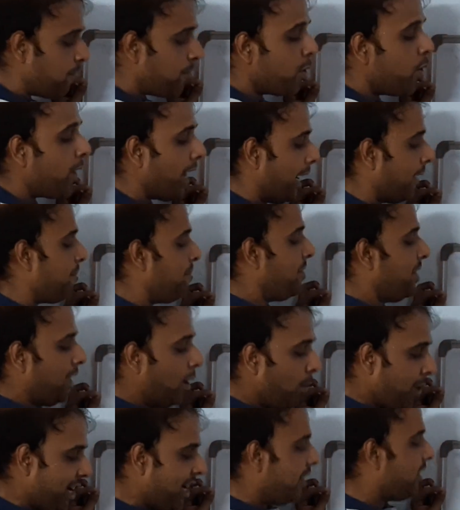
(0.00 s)
Okay.
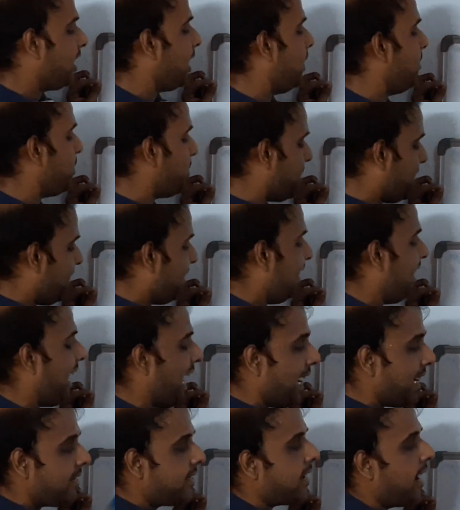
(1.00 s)
Now here
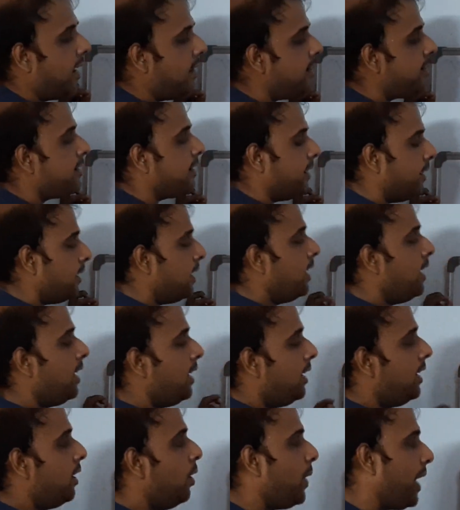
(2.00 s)
lies the answer.
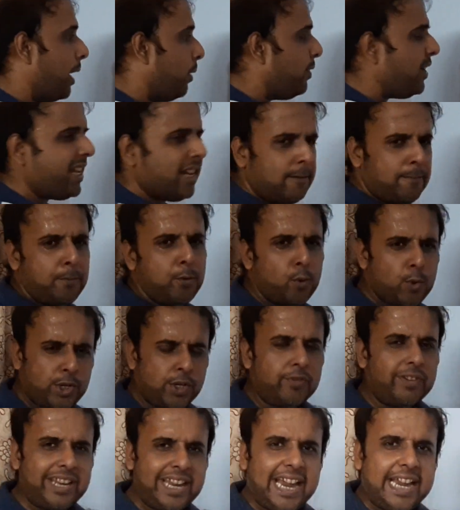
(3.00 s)
Okay, we are
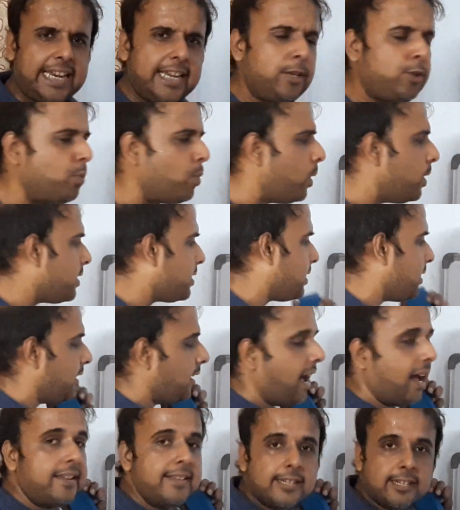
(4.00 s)
heading towards the
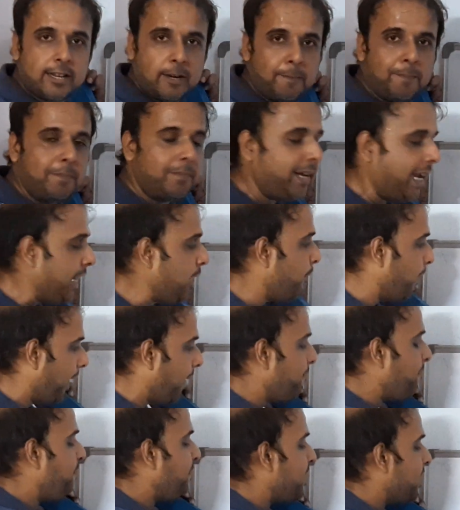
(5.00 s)
answer anyway.
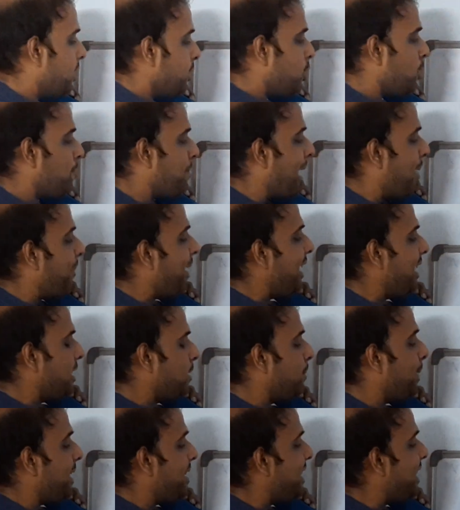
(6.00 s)
So PABA is
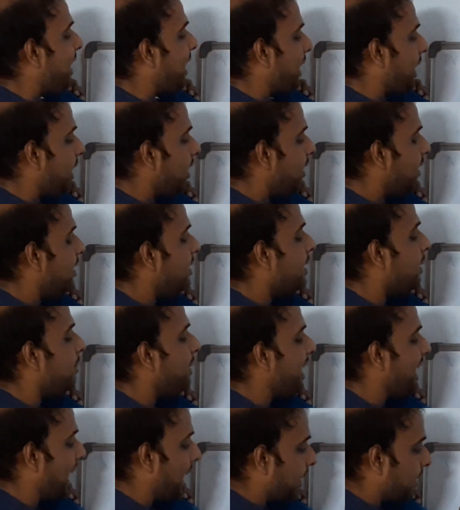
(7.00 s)
basically
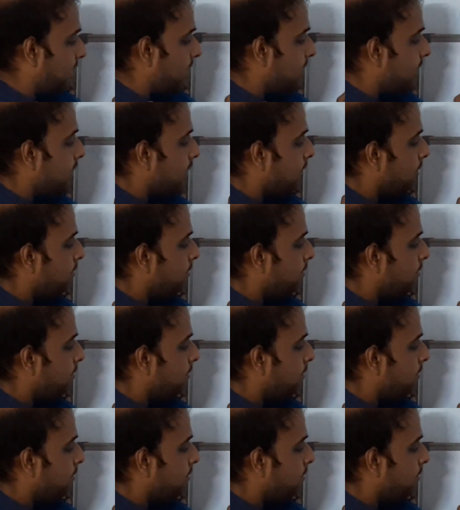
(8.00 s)
something like this.